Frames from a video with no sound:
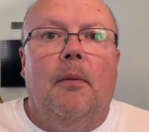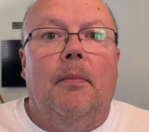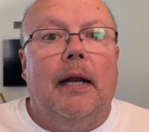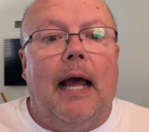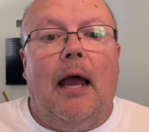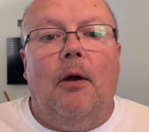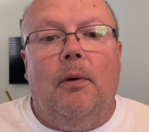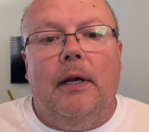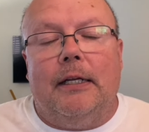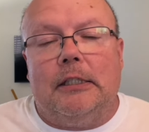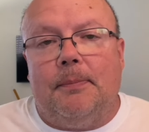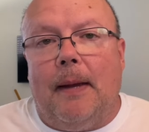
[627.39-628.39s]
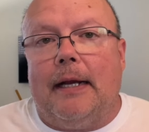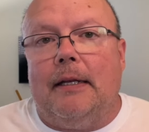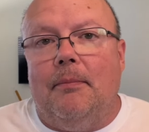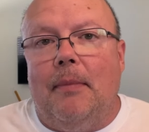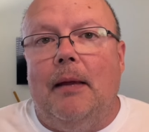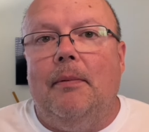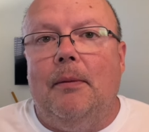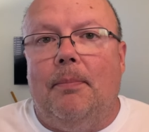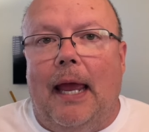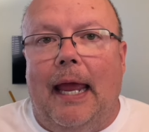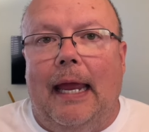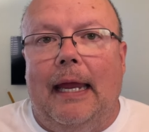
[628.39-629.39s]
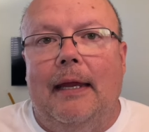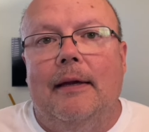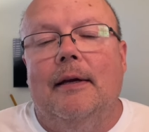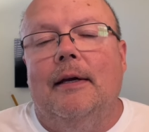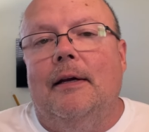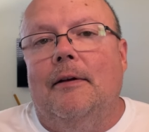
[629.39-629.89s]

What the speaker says: but I would expect to maybe pay